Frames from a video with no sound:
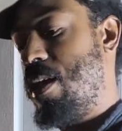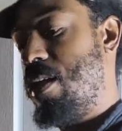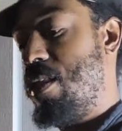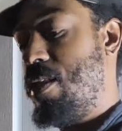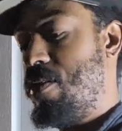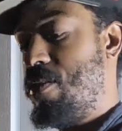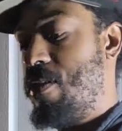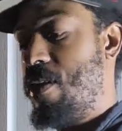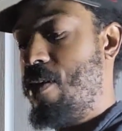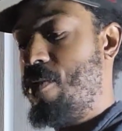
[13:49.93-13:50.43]

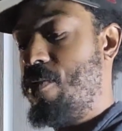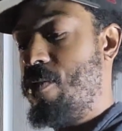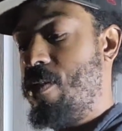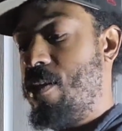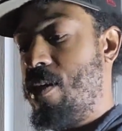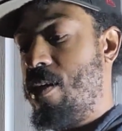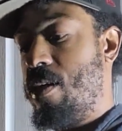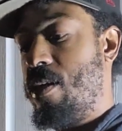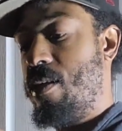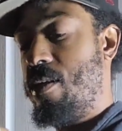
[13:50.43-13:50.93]
This
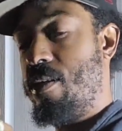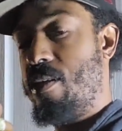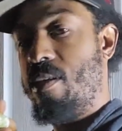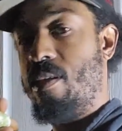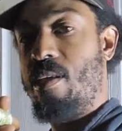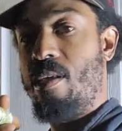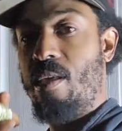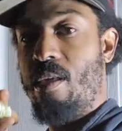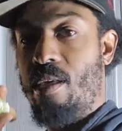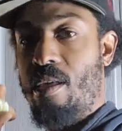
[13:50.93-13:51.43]
definitely
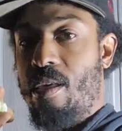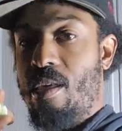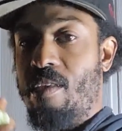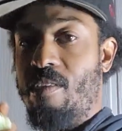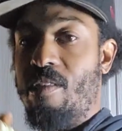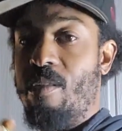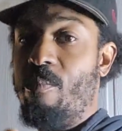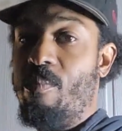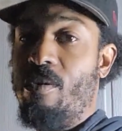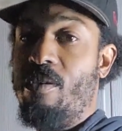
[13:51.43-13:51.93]

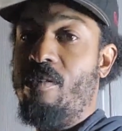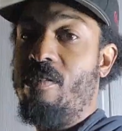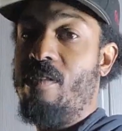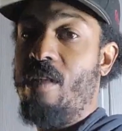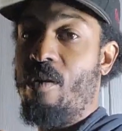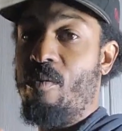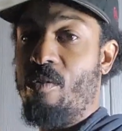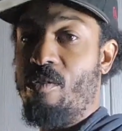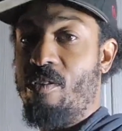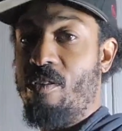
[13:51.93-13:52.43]
is the piece
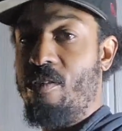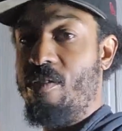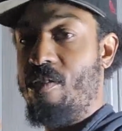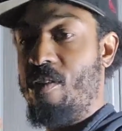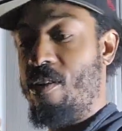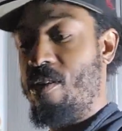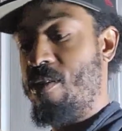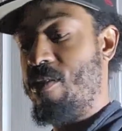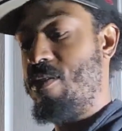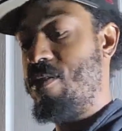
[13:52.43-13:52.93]
de
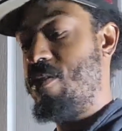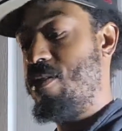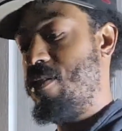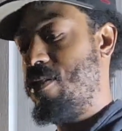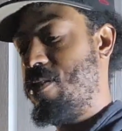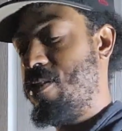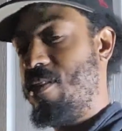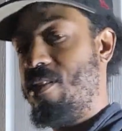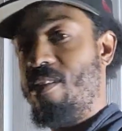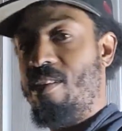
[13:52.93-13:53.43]
resistance
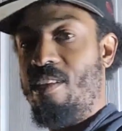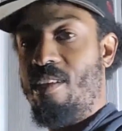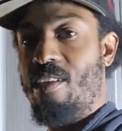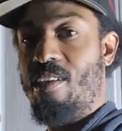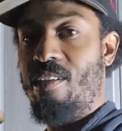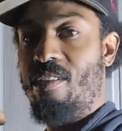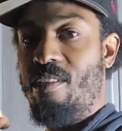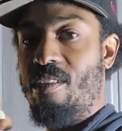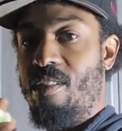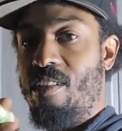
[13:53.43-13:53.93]

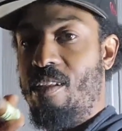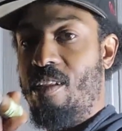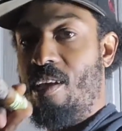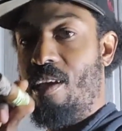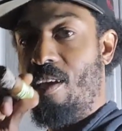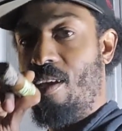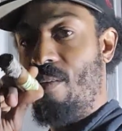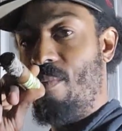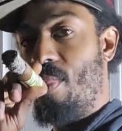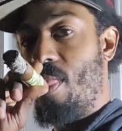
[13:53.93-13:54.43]
to the
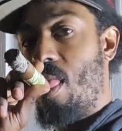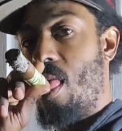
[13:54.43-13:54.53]
day.